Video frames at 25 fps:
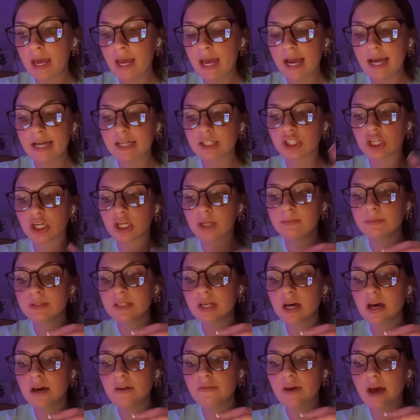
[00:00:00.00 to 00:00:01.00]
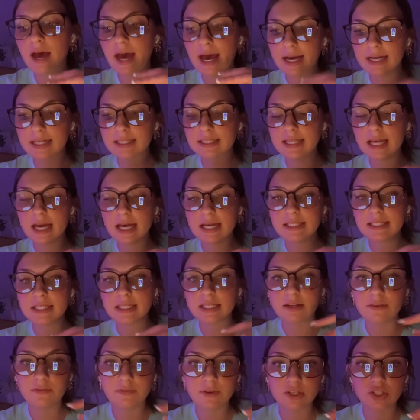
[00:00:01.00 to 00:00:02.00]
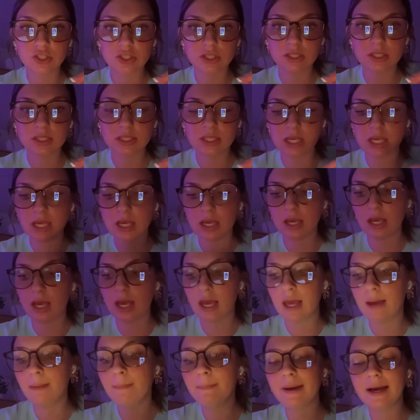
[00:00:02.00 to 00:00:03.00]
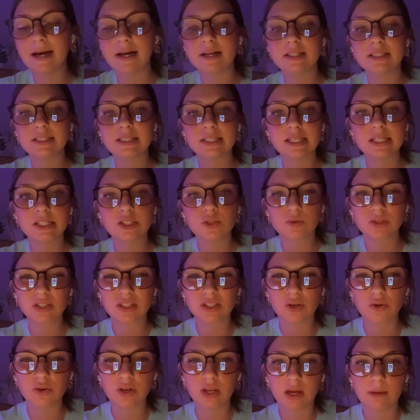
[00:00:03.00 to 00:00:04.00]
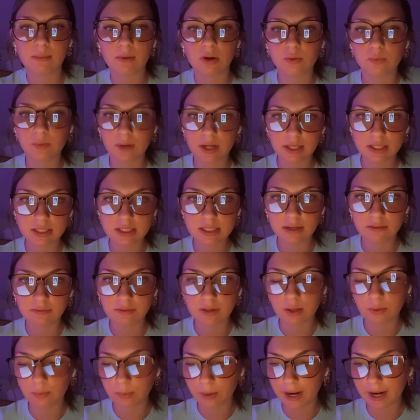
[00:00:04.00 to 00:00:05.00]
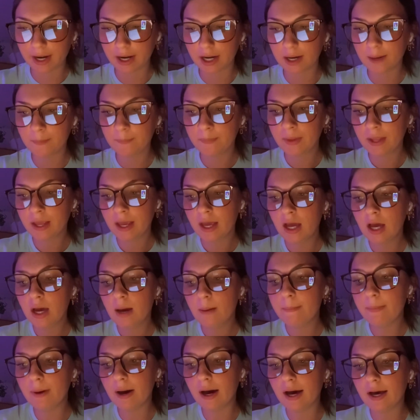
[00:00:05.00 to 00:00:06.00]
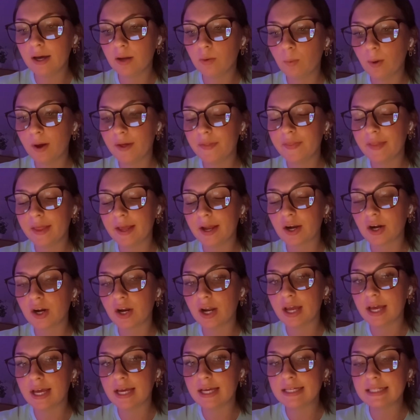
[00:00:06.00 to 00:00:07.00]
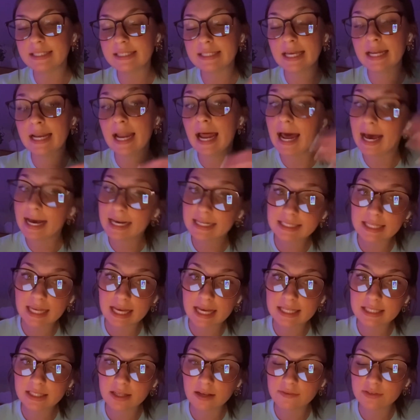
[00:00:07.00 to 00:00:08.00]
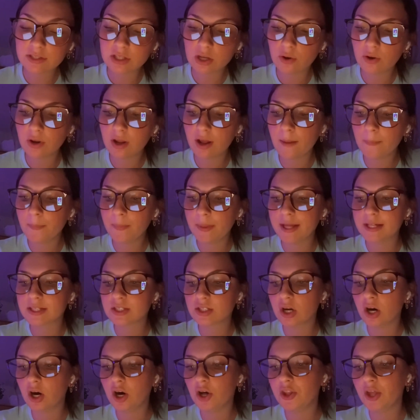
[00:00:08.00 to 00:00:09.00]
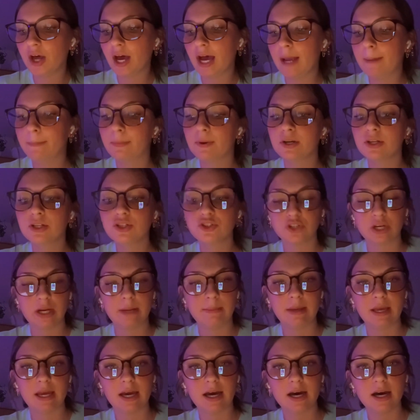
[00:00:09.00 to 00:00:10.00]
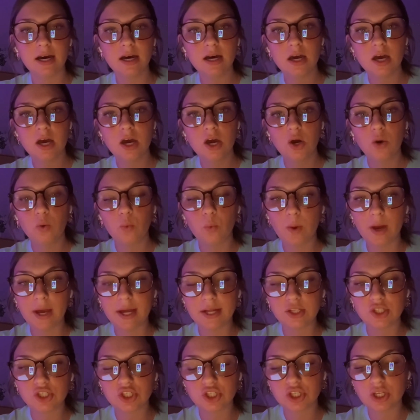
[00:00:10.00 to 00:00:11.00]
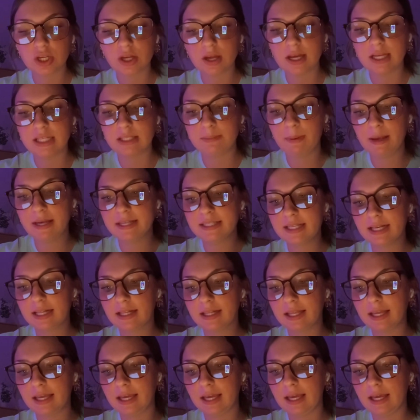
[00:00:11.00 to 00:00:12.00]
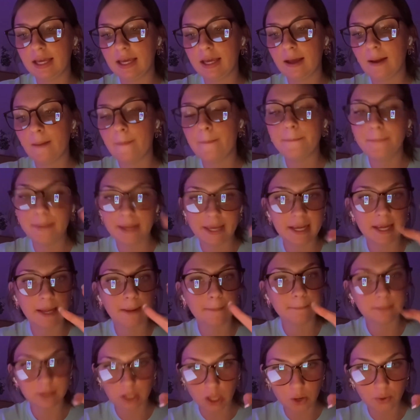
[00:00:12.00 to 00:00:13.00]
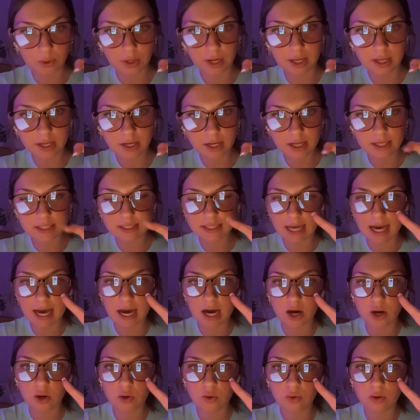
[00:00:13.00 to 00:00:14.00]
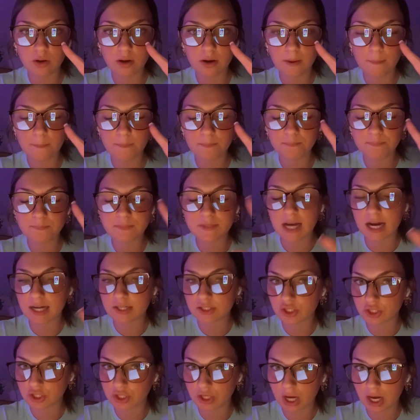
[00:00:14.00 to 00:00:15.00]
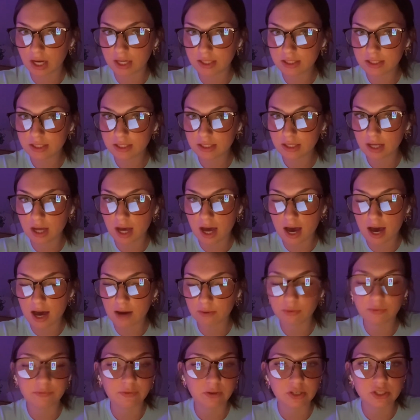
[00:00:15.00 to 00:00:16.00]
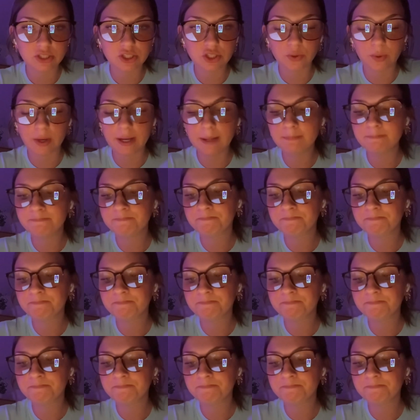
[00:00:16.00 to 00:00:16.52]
In terms of excess and deficiency, imbalances with sodium are relatively rare, but when there is an excess of sodium, it's called hypernatremia, which is basically big and bloated, is how Dr. Yunt refers to it.